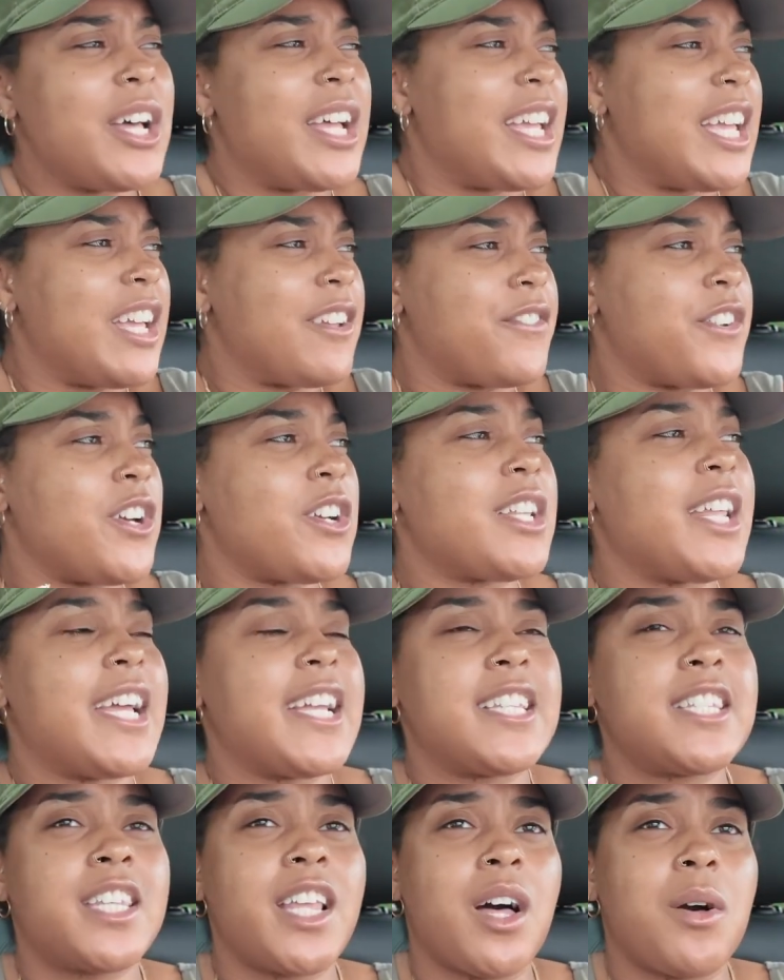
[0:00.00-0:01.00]
if you're
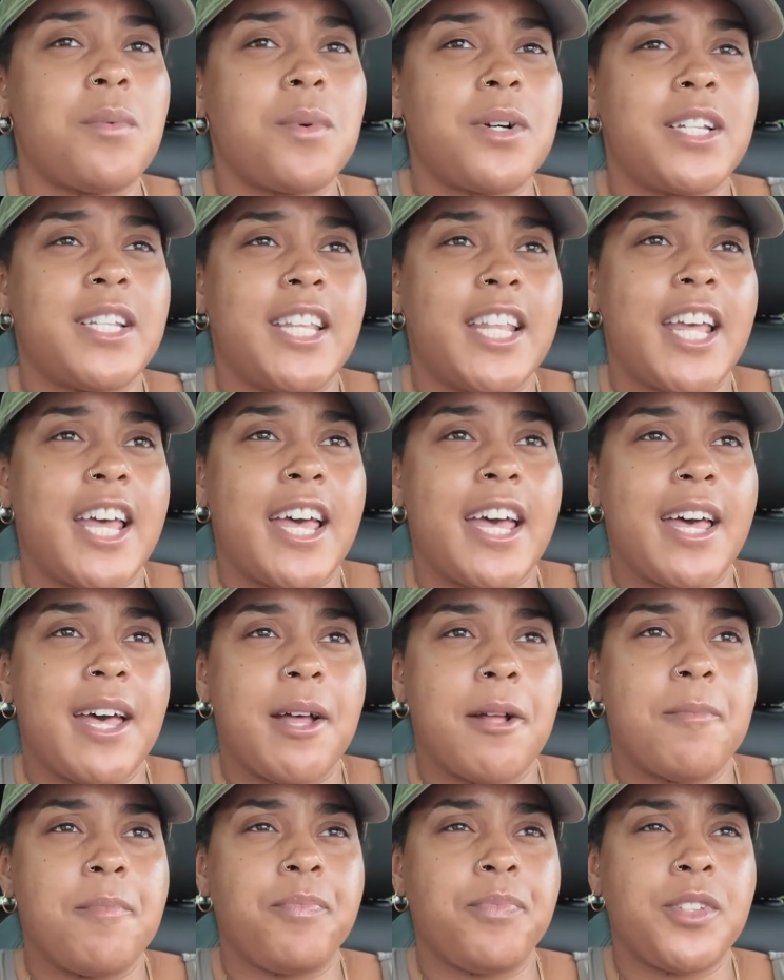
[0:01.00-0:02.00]
like someone
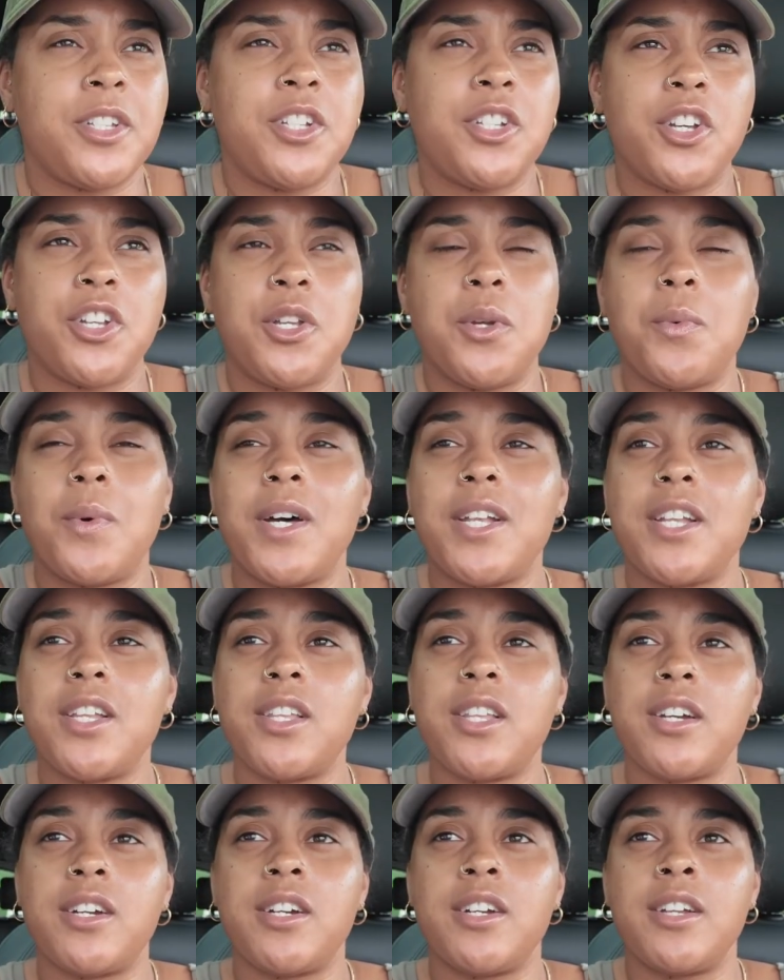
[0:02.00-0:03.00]
that, you want to
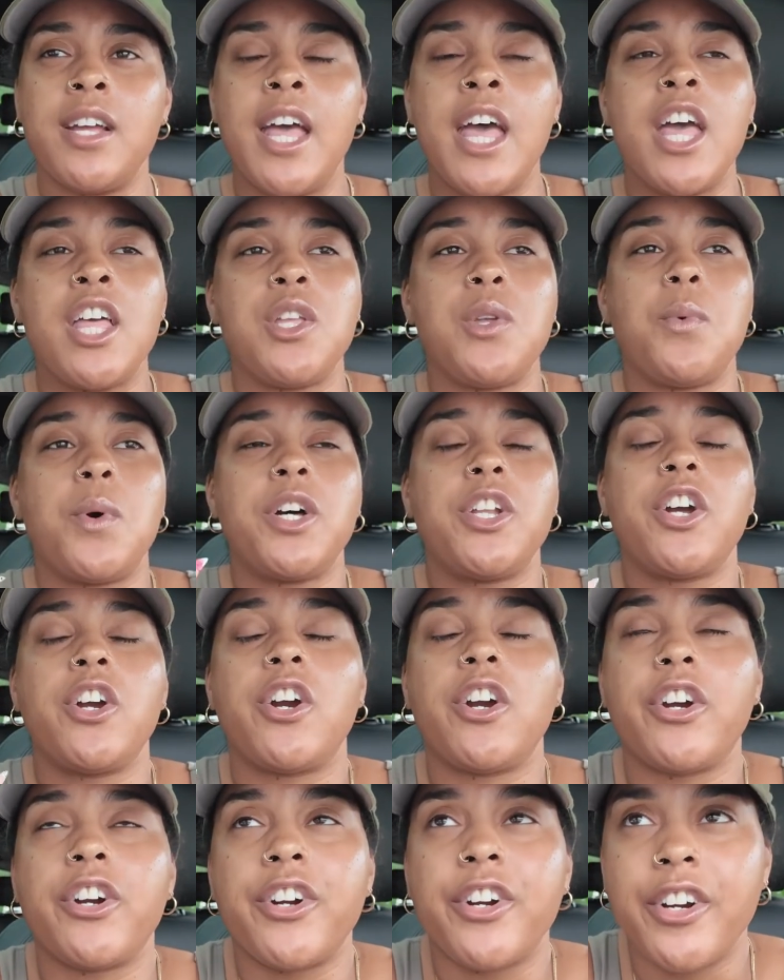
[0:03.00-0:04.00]
learn, you want to
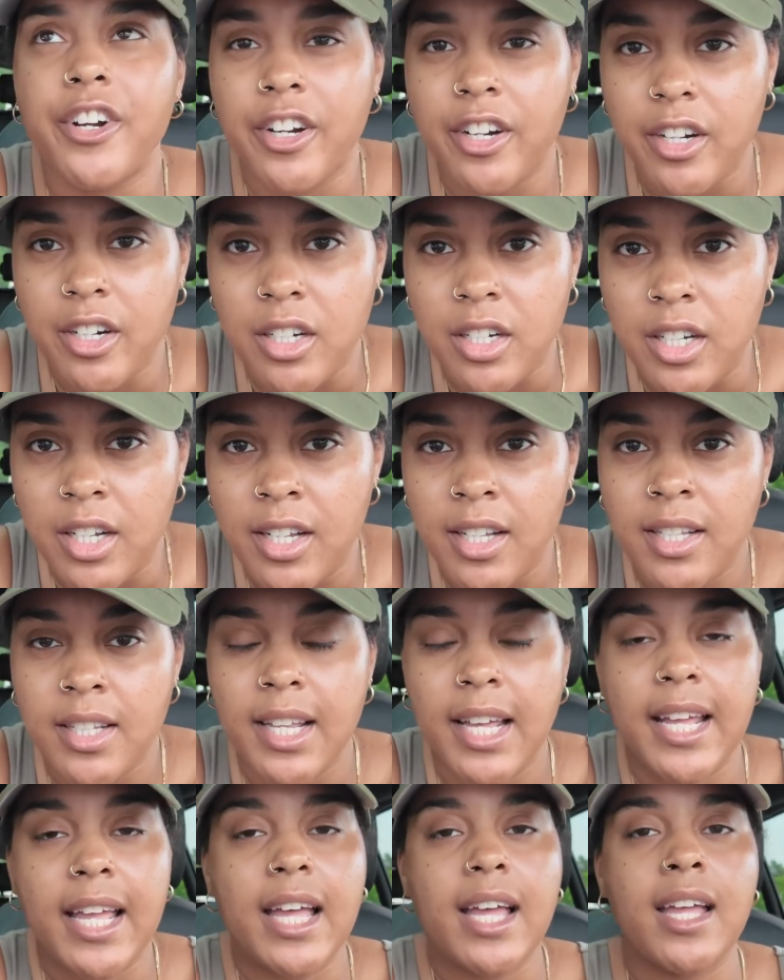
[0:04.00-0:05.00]
earn
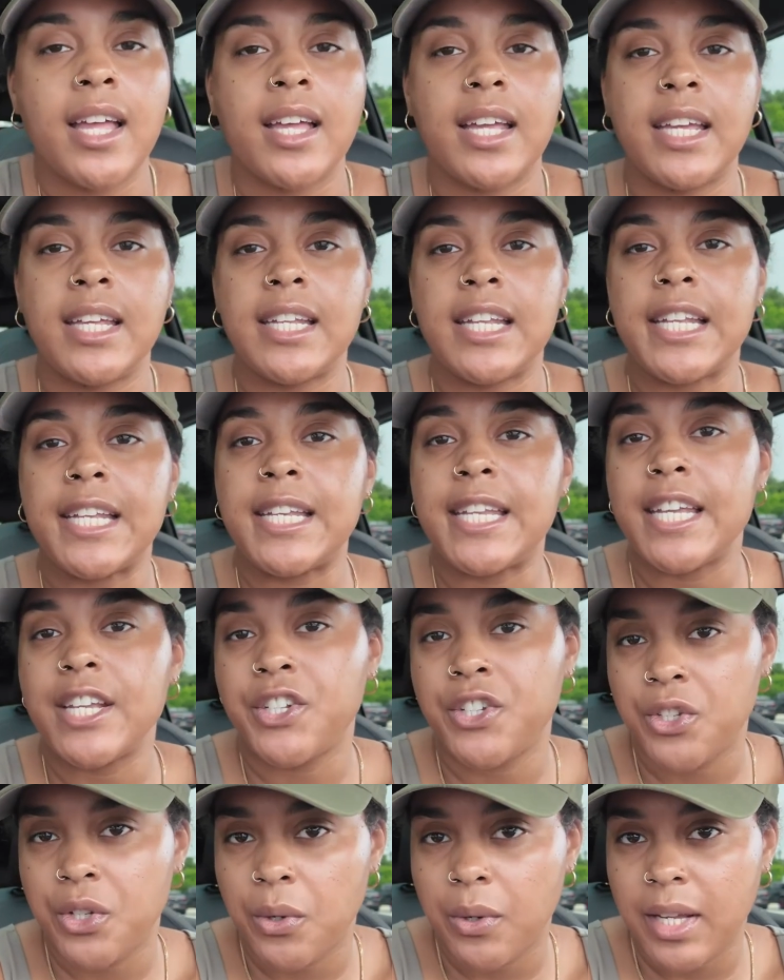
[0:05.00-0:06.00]
like an
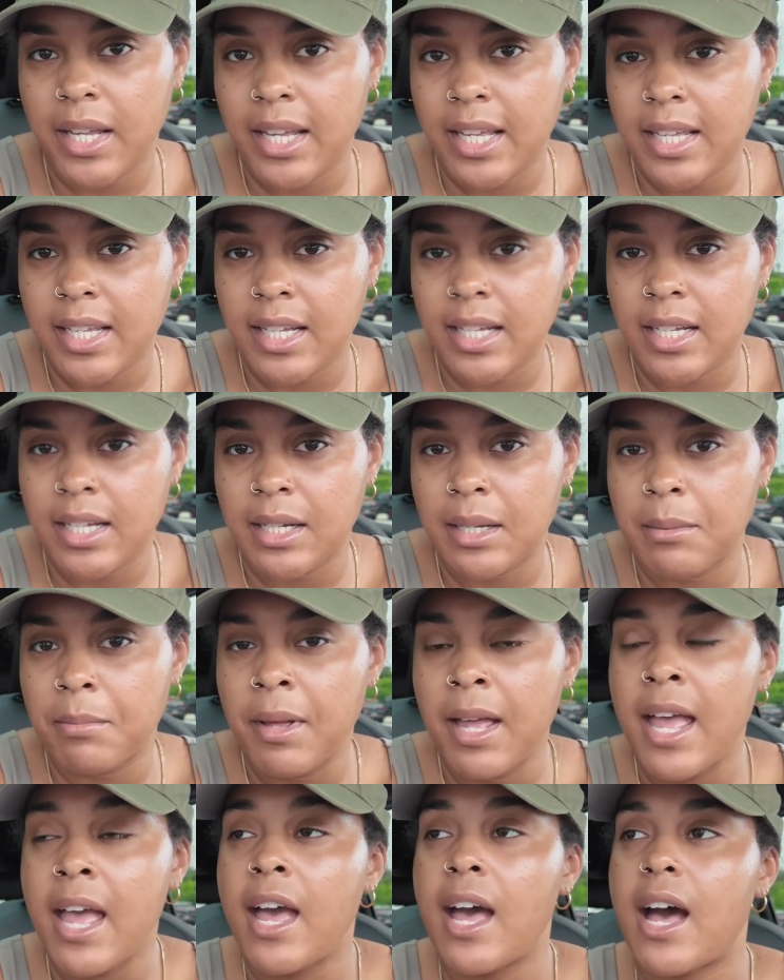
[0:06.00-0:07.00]
additional income
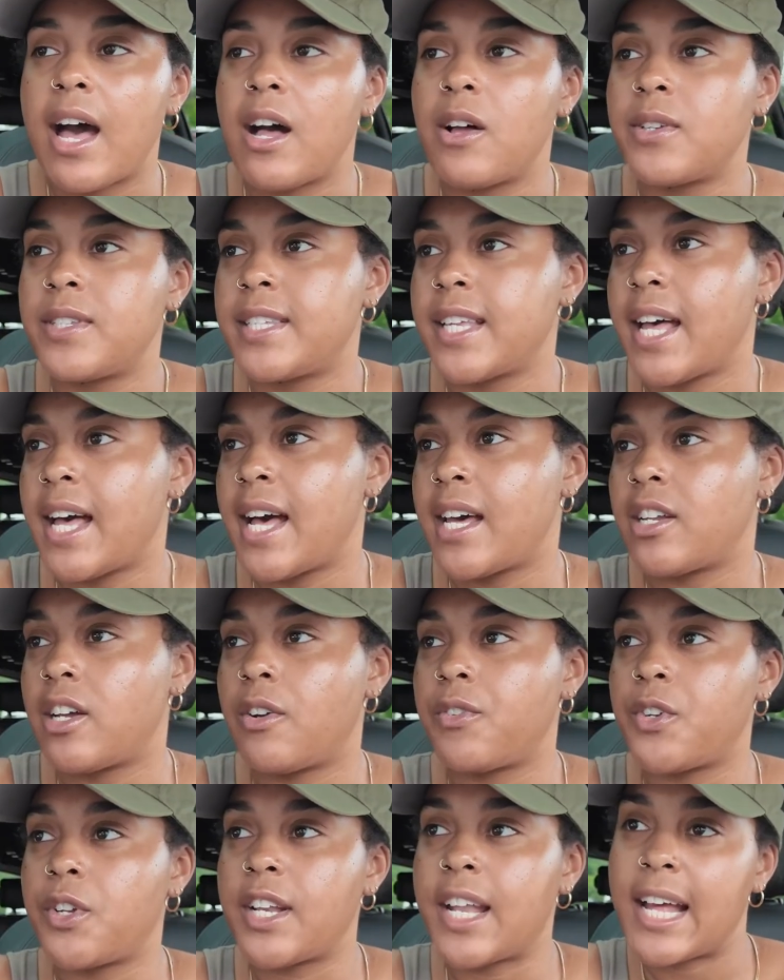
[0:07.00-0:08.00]
outside of
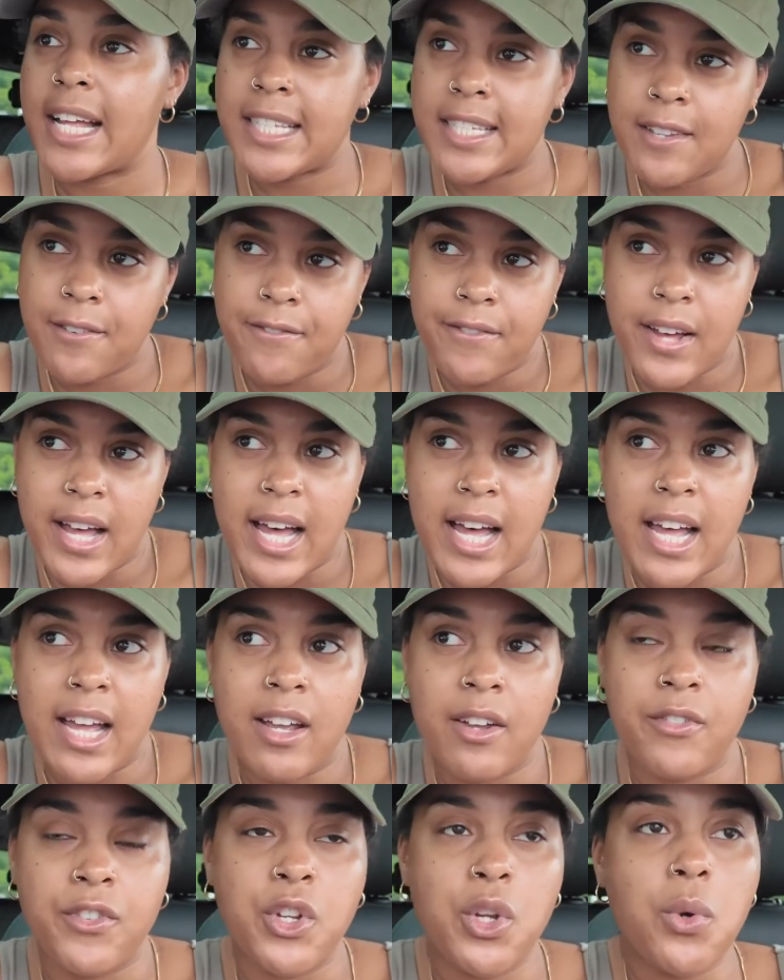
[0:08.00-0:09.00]
your 9 to
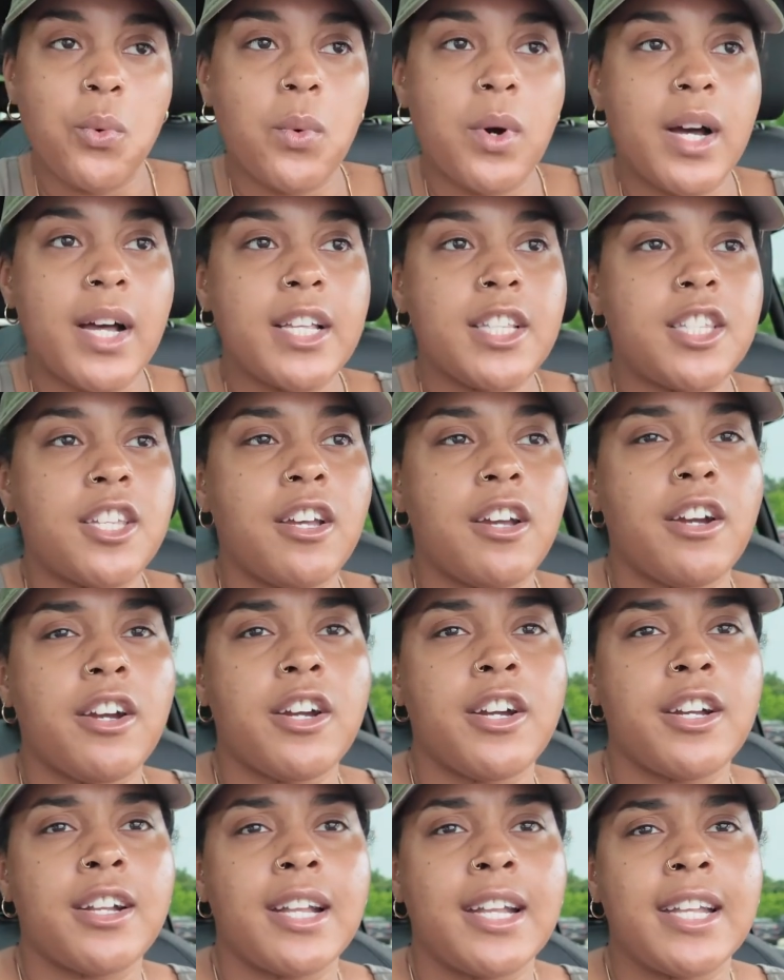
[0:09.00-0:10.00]
5, you want to
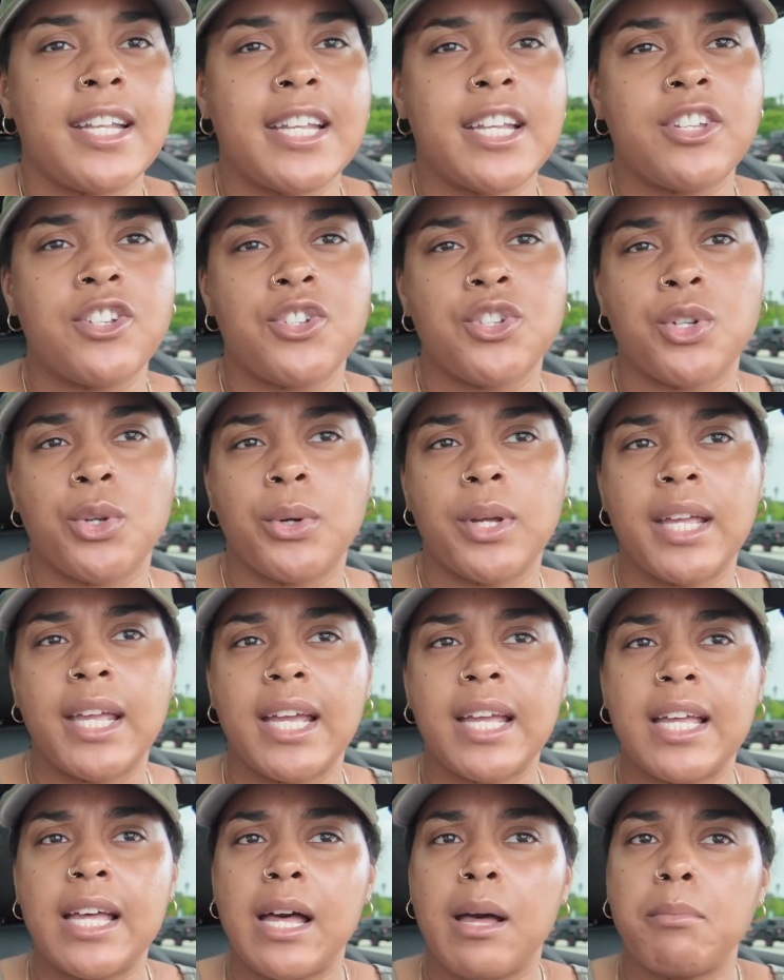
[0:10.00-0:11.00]
earn additional
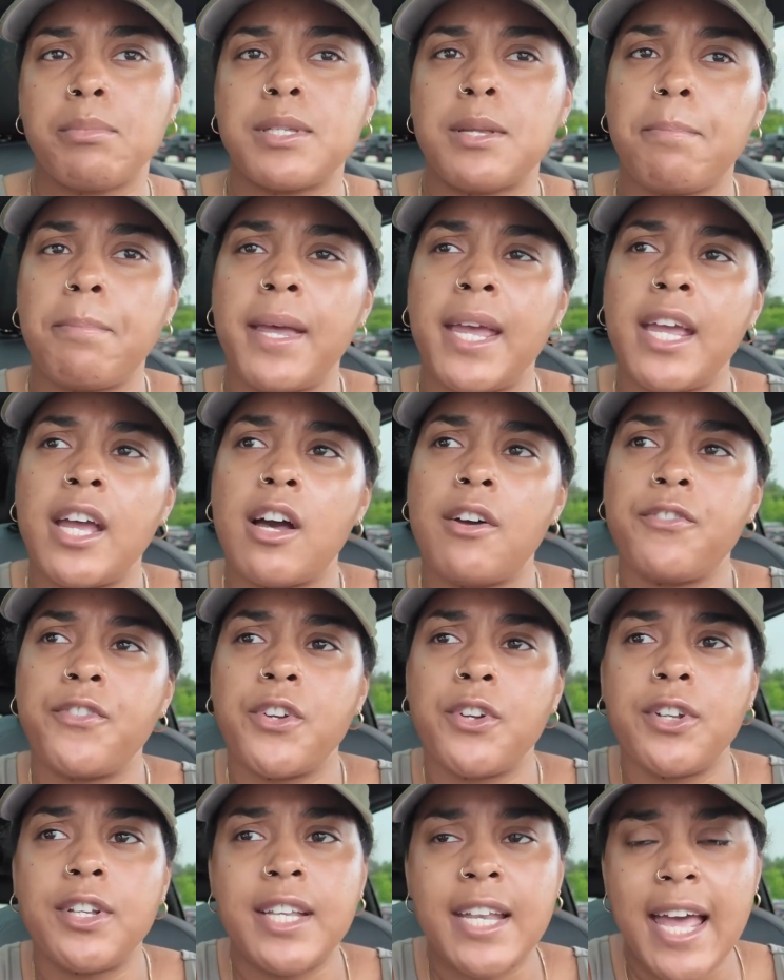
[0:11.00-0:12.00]
income to pay off
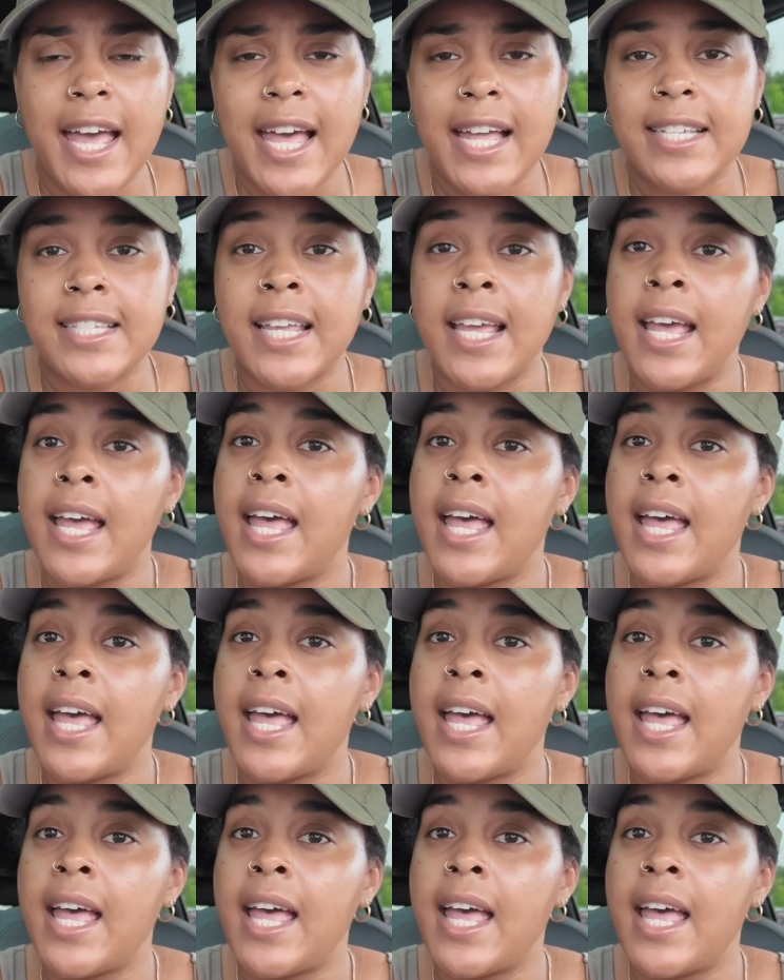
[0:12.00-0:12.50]
your debts.